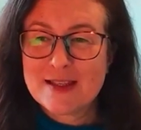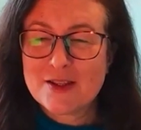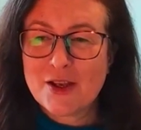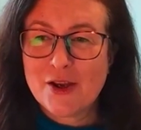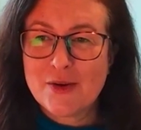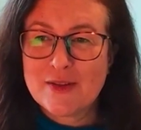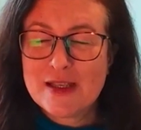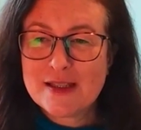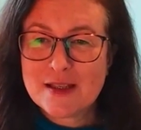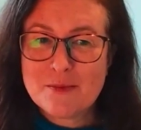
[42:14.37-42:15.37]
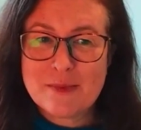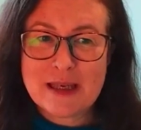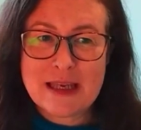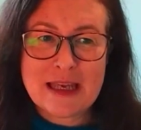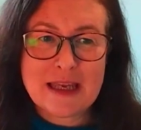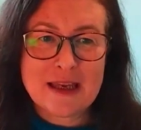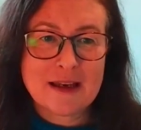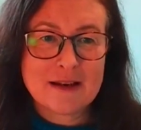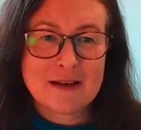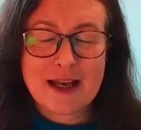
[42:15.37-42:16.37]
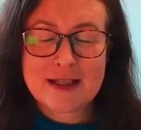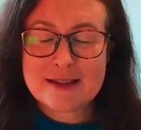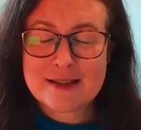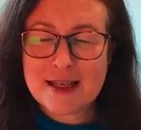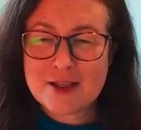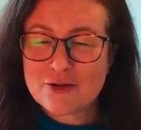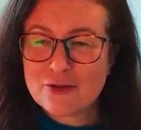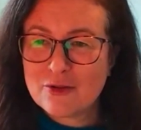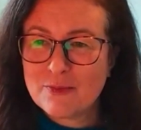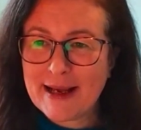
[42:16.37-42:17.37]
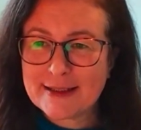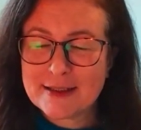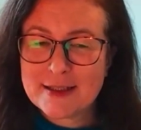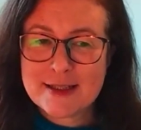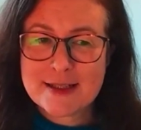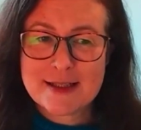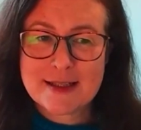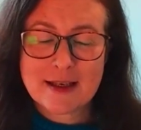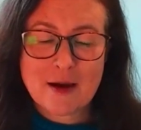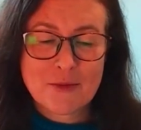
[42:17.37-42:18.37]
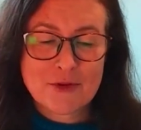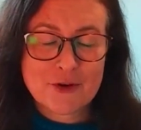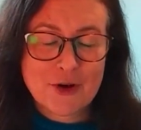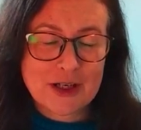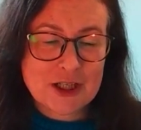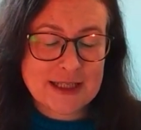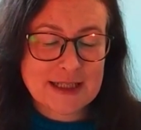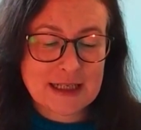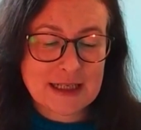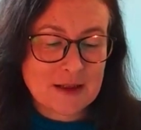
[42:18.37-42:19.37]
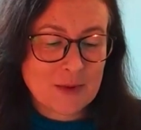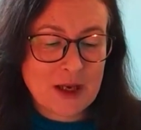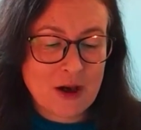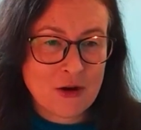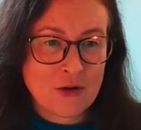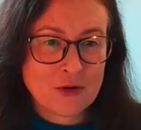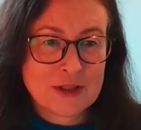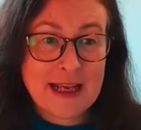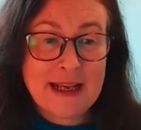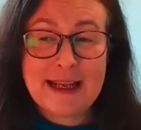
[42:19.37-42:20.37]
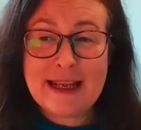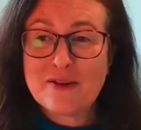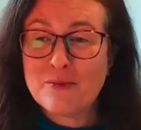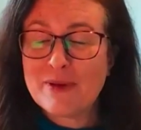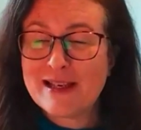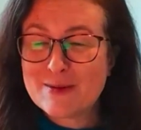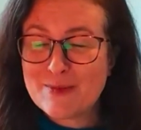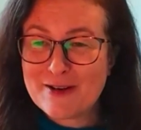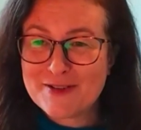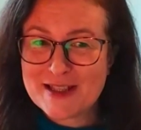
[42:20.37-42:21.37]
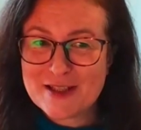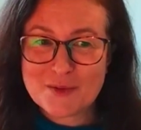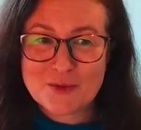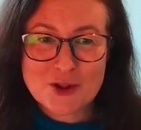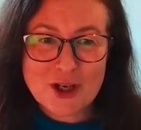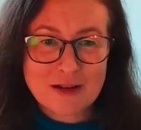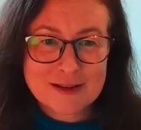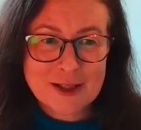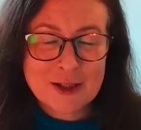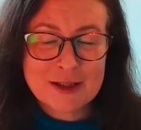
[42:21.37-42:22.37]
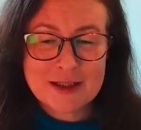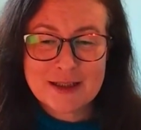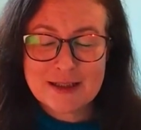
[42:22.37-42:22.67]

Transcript: So this can be ancestral patterns that come through energetically that we hold. It can be experiences from childhood.